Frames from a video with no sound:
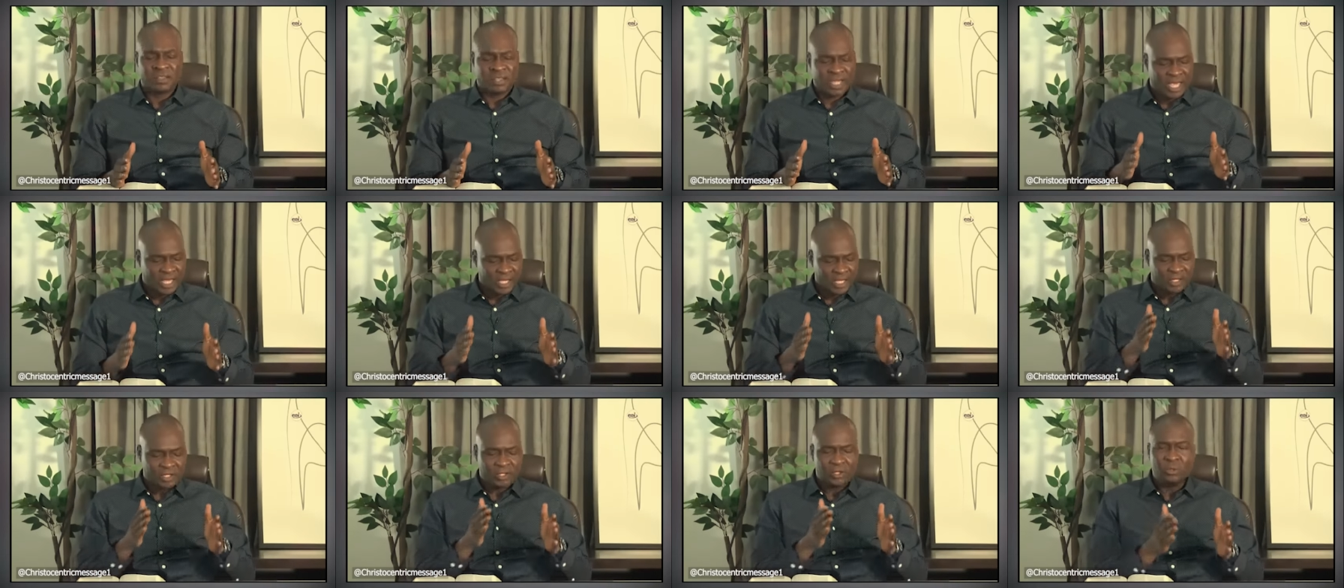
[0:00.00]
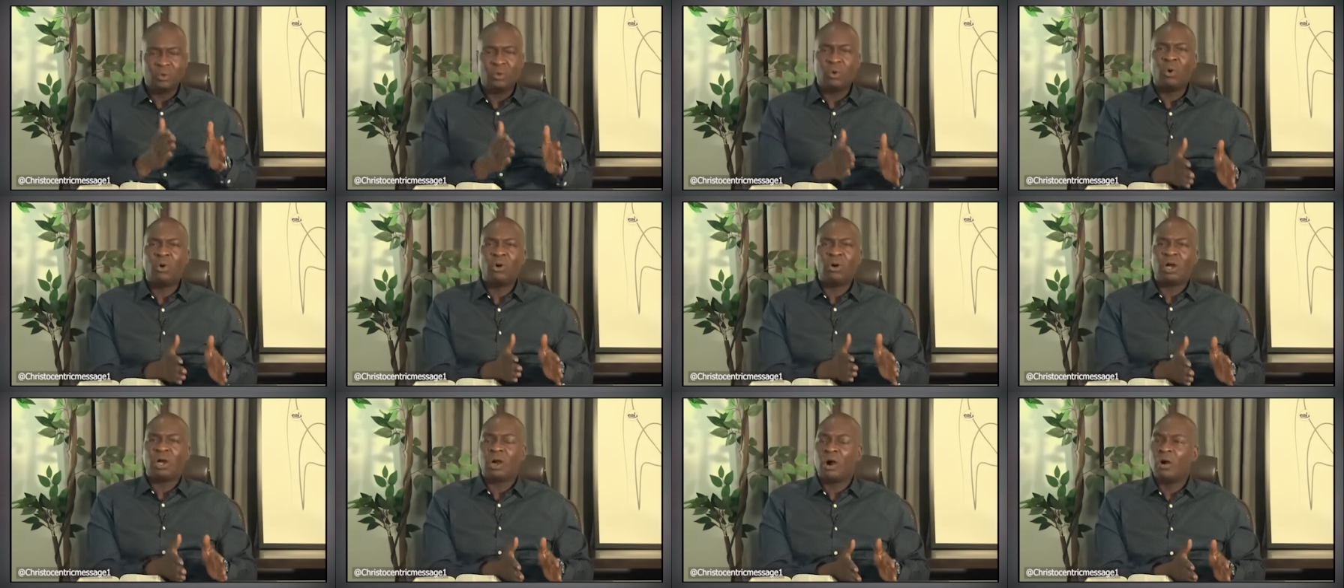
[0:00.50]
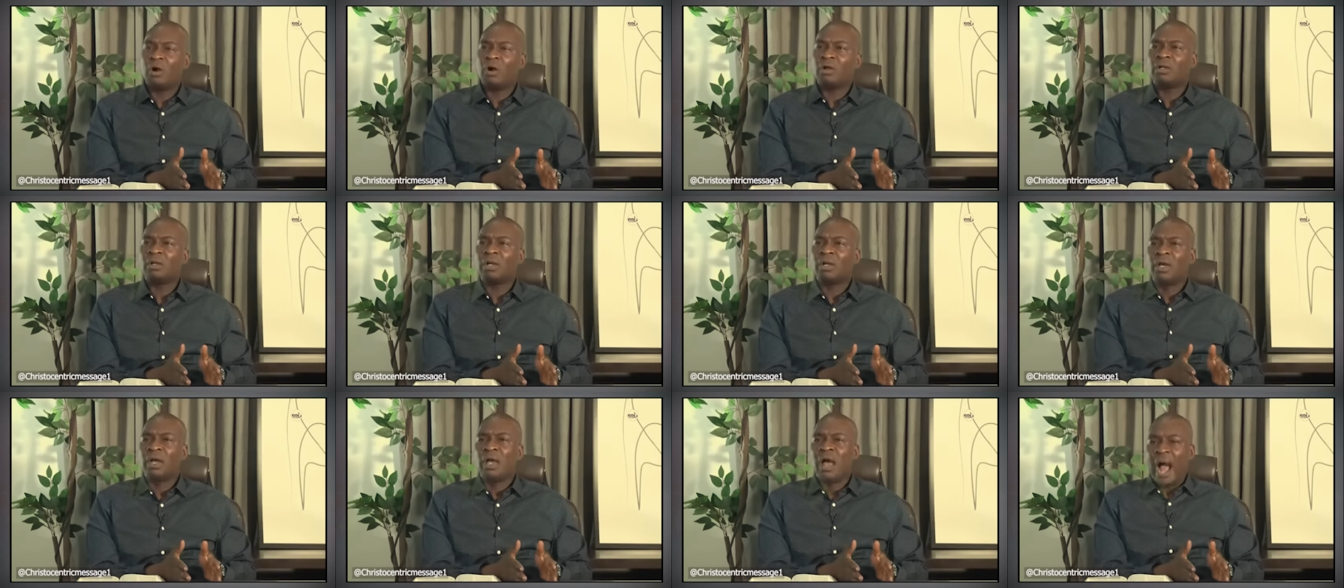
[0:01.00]
Thank you, oh
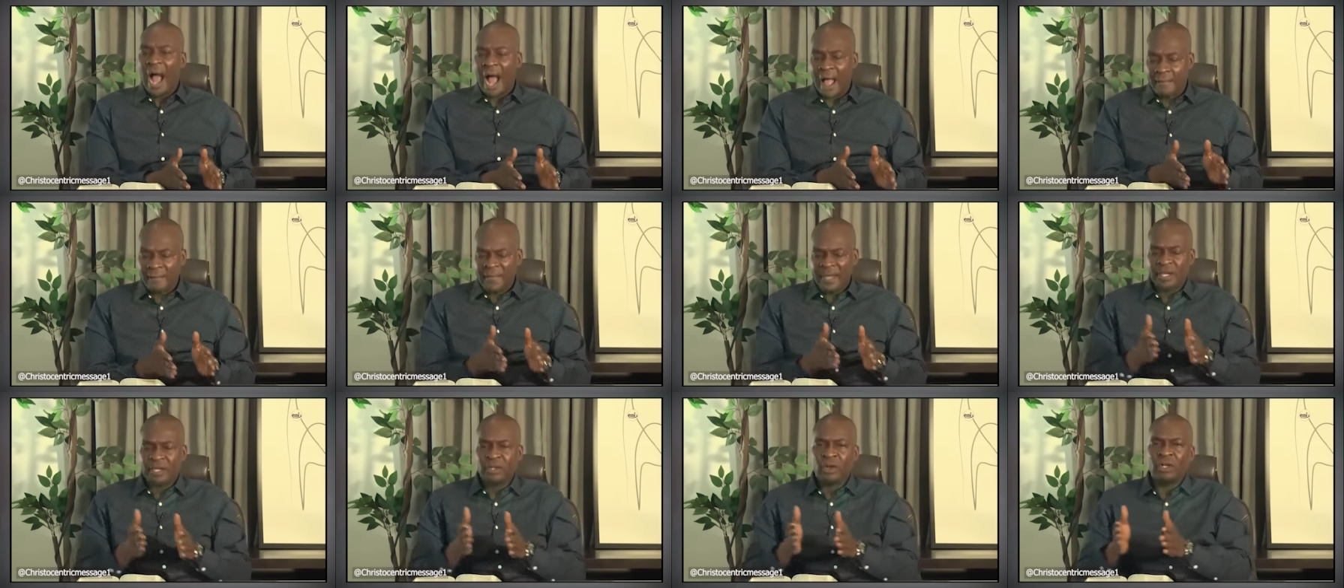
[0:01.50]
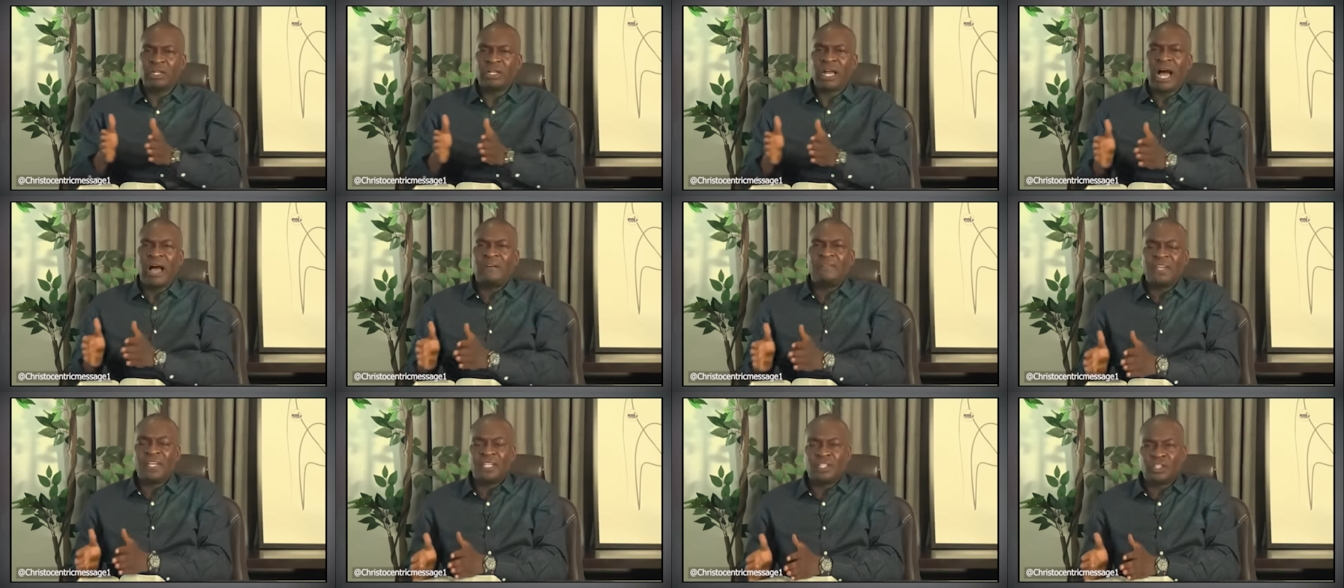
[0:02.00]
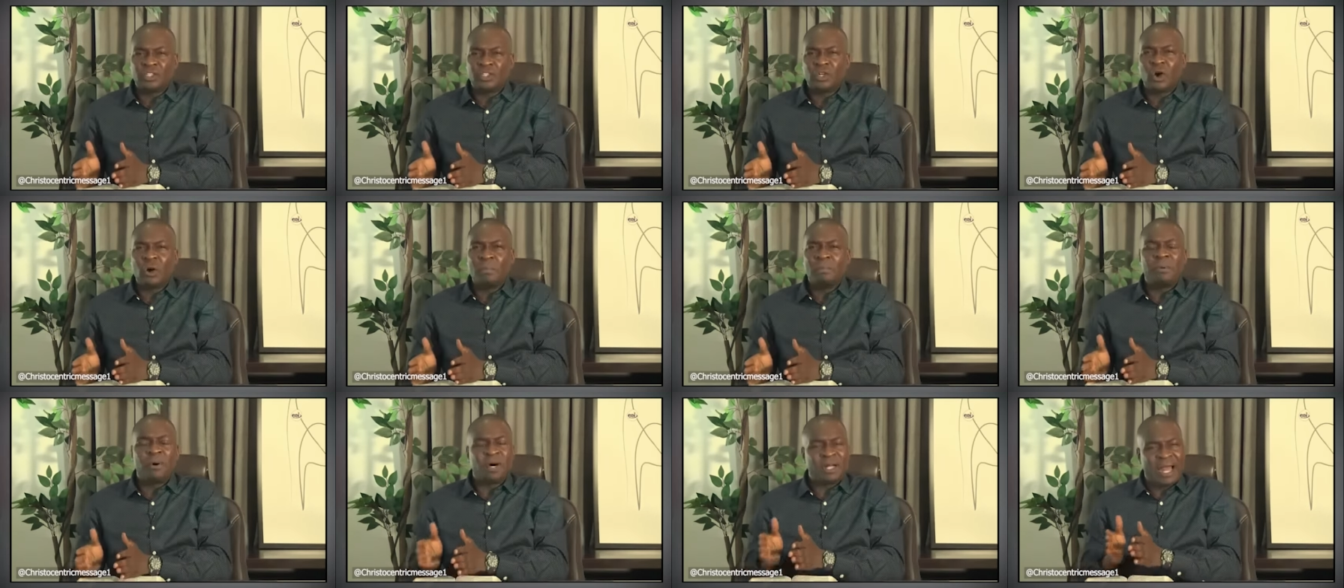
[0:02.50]
God. I may not have a
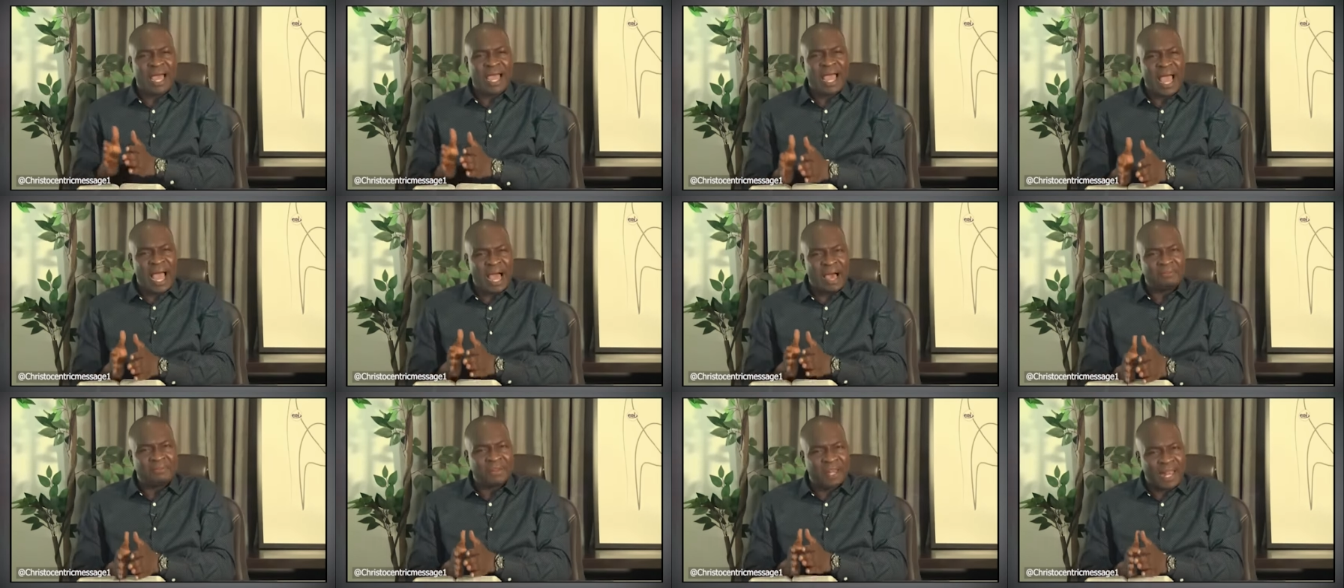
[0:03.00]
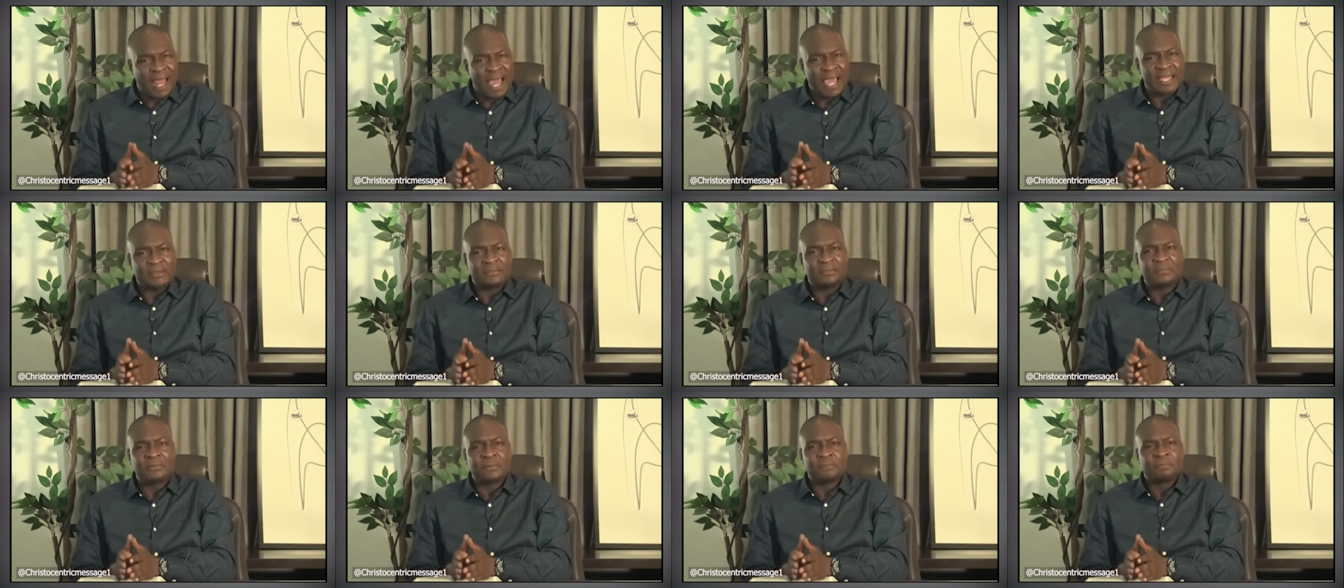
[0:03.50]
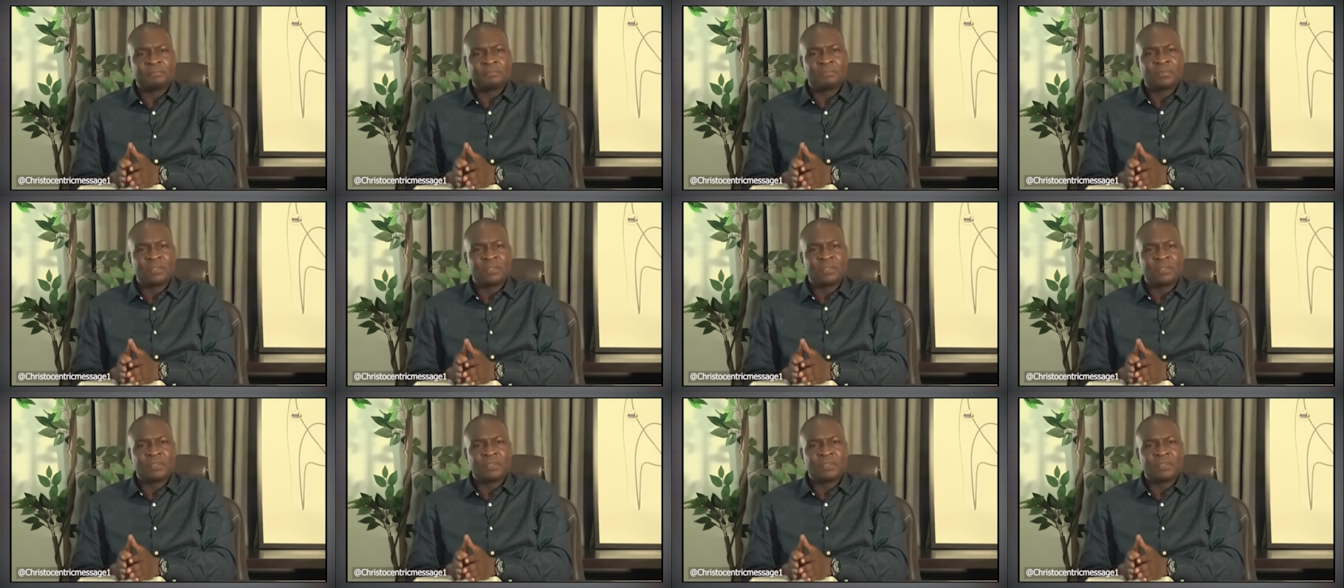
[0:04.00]
job, but I have life.